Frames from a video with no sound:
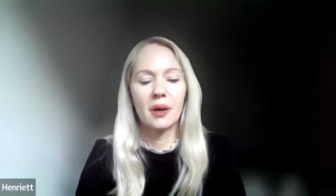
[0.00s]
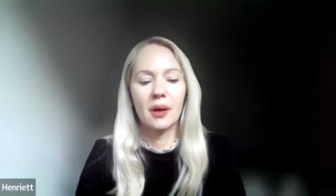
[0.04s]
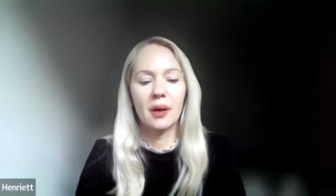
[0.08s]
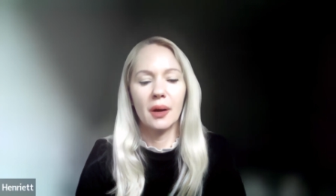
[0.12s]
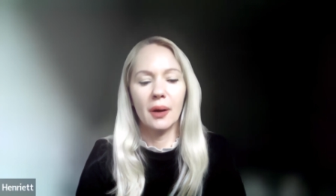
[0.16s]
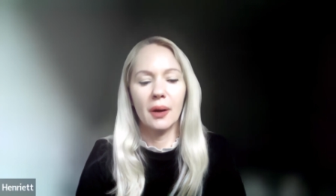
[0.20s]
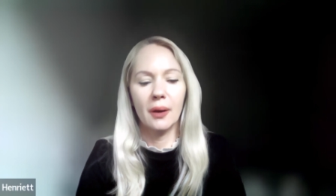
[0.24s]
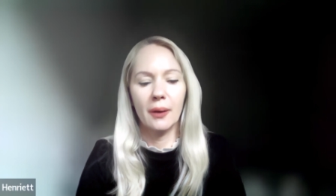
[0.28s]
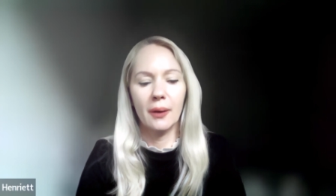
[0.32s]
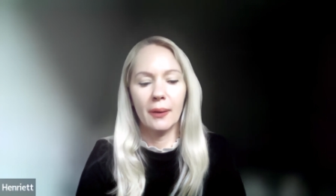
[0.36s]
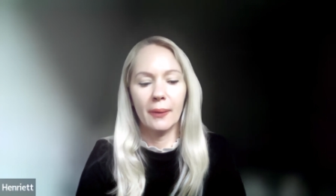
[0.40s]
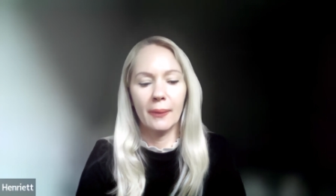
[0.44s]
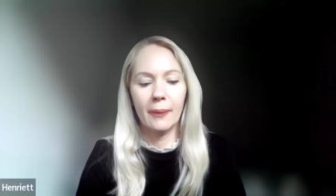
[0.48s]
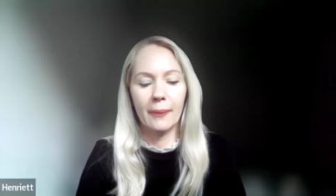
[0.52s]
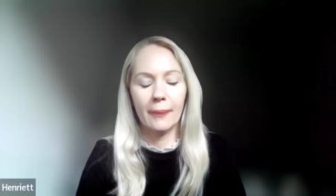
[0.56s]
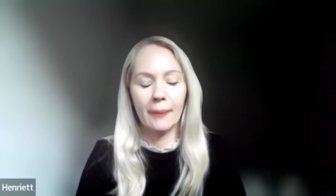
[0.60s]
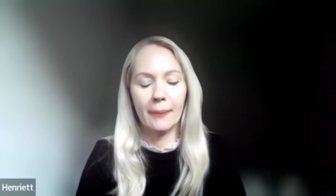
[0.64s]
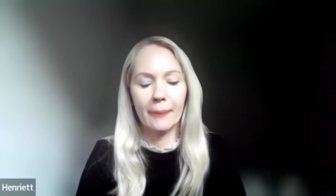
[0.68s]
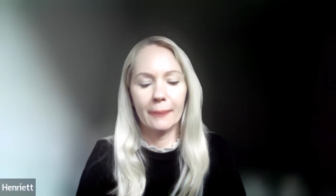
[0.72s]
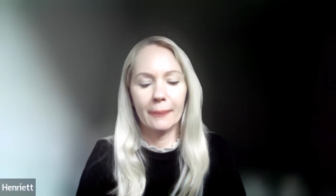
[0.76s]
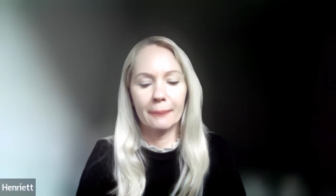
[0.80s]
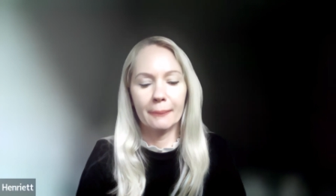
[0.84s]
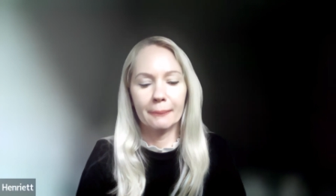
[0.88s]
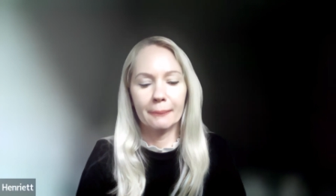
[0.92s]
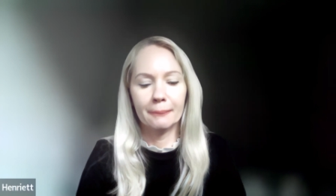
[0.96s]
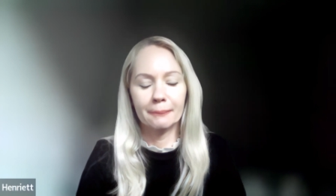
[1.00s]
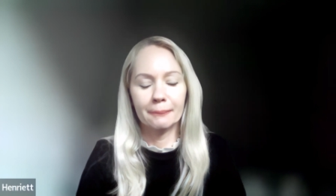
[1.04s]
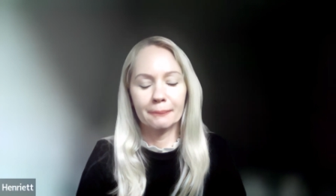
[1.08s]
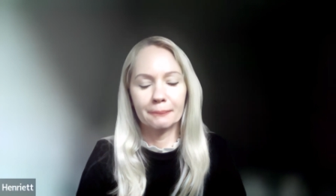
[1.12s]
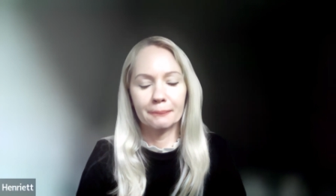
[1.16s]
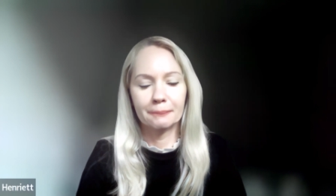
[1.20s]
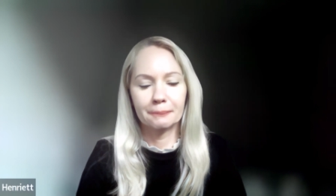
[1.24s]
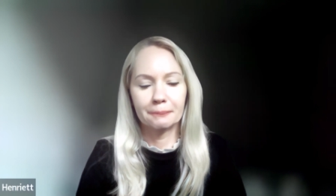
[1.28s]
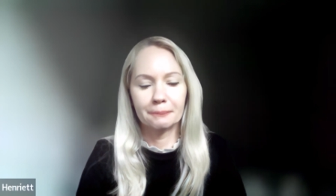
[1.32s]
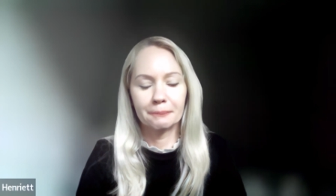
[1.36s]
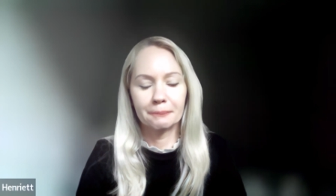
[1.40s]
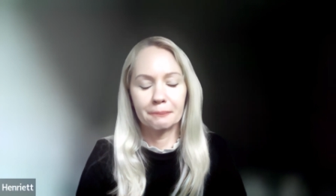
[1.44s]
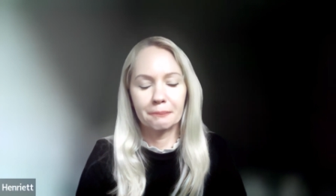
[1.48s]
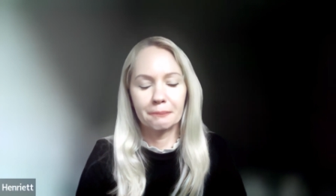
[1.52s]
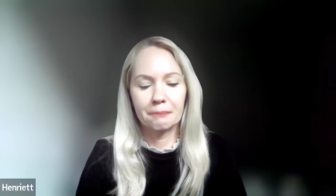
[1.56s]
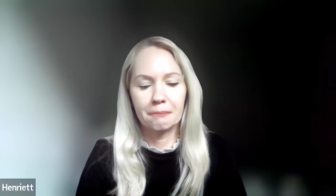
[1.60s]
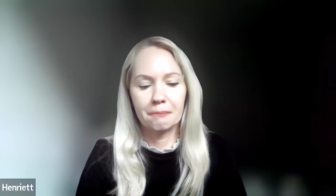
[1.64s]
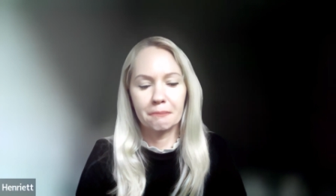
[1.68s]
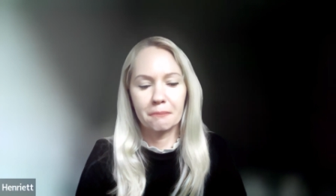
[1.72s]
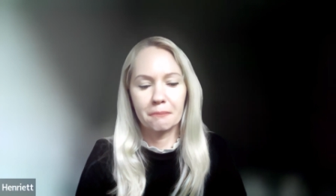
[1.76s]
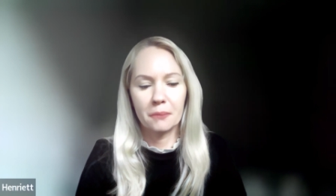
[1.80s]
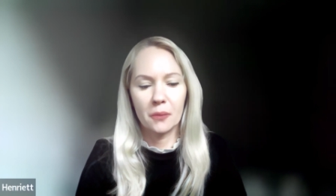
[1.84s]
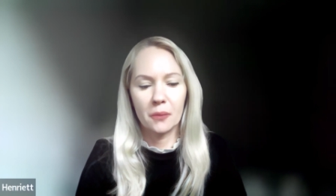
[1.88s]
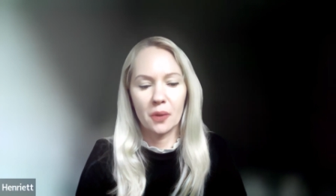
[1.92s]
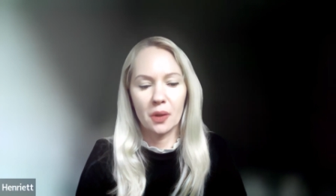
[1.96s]
um,
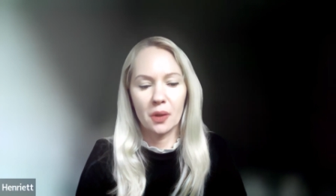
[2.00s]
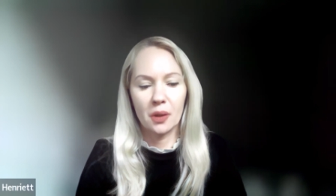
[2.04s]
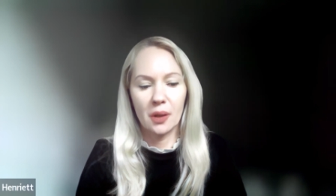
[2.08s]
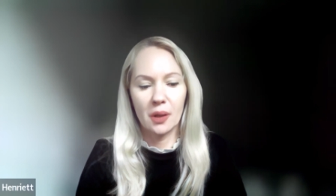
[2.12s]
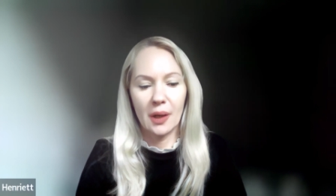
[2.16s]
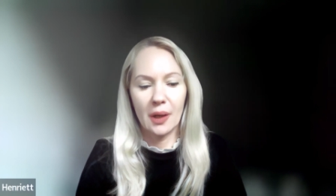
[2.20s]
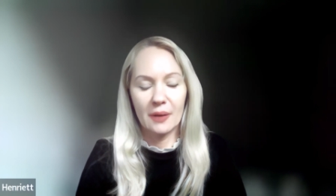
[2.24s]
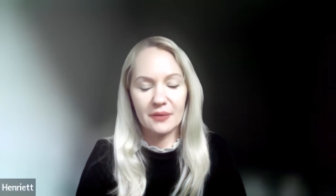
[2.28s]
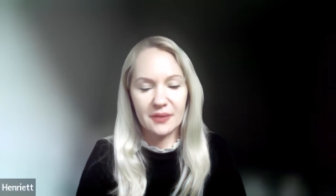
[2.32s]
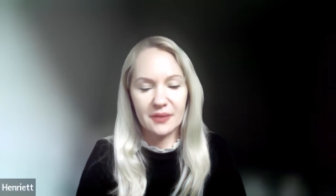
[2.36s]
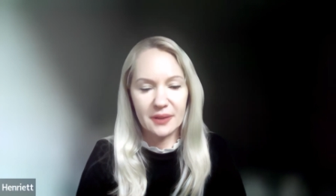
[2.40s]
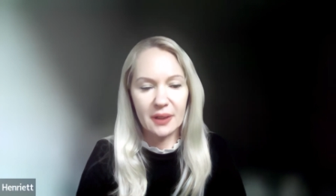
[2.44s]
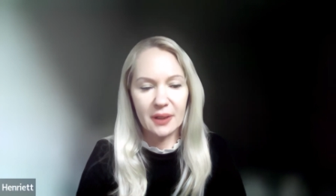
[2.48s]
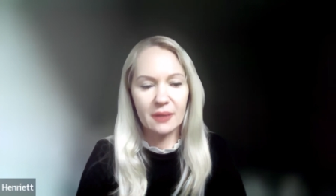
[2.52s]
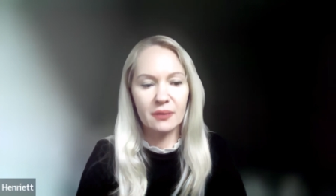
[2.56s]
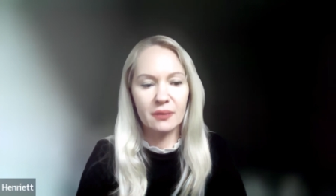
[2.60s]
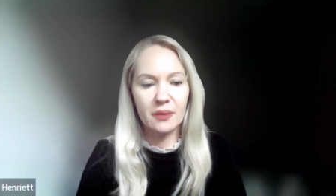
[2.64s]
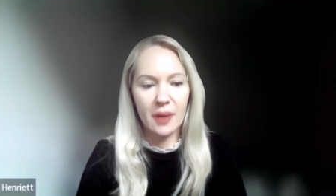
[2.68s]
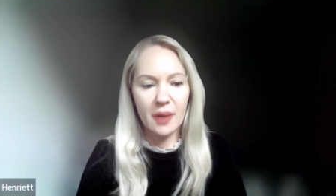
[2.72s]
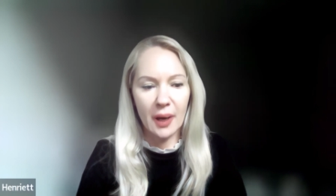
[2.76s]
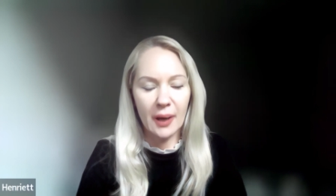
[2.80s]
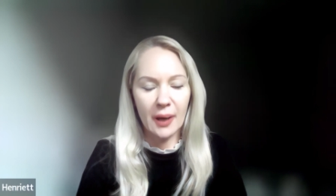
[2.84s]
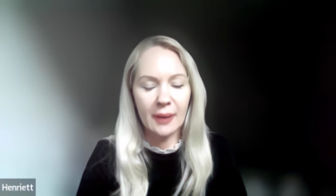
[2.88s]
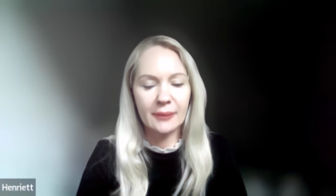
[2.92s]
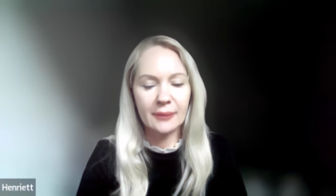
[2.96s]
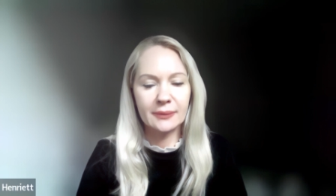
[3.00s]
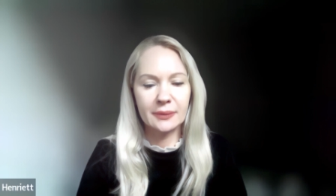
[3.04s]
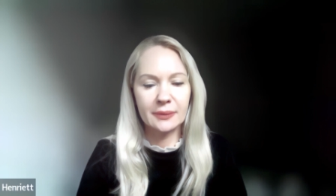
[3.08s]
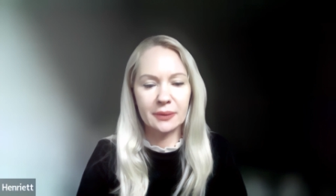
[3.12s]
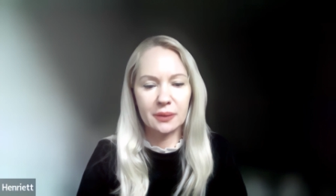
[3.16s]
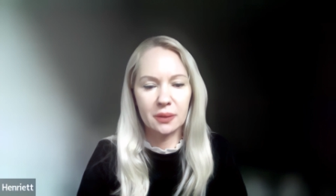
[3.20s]
I've seen that.